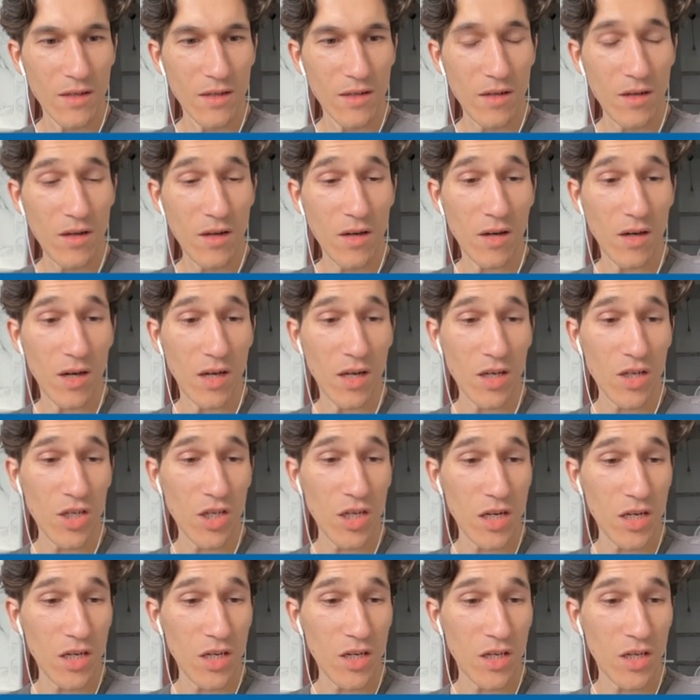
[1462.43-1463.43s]
Ah, I
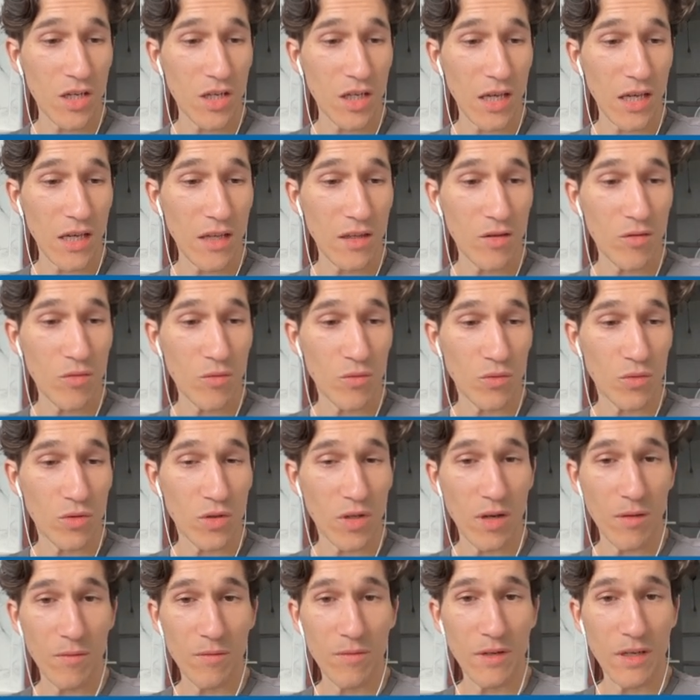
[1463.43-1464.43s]
actually can do
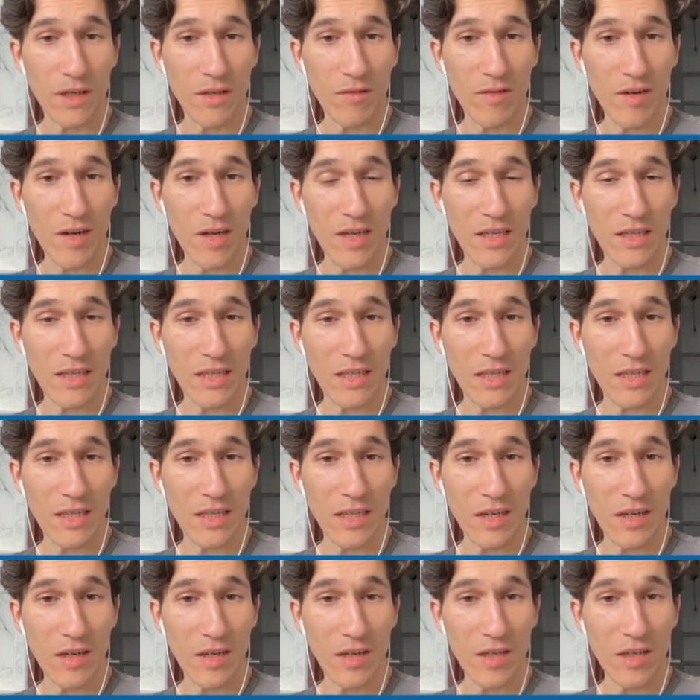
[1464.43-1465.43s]
something, right?
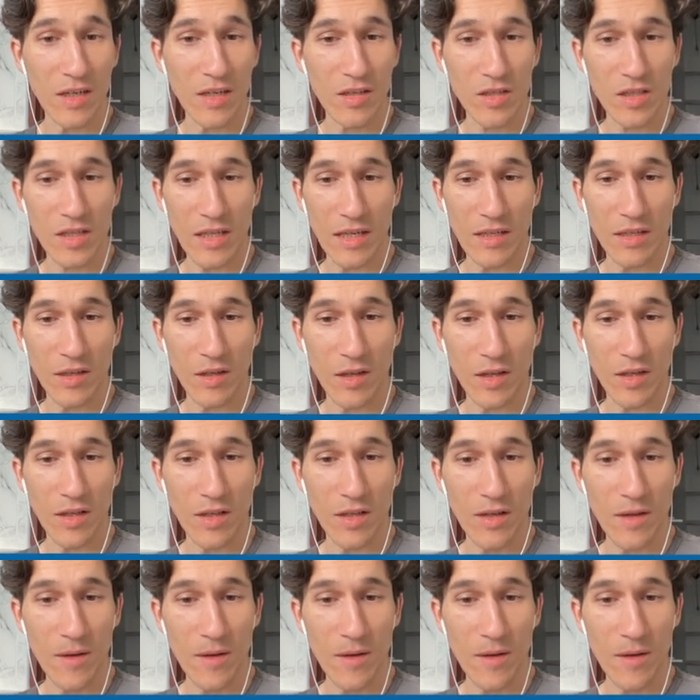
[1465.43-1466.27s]
Yeah, I can settle.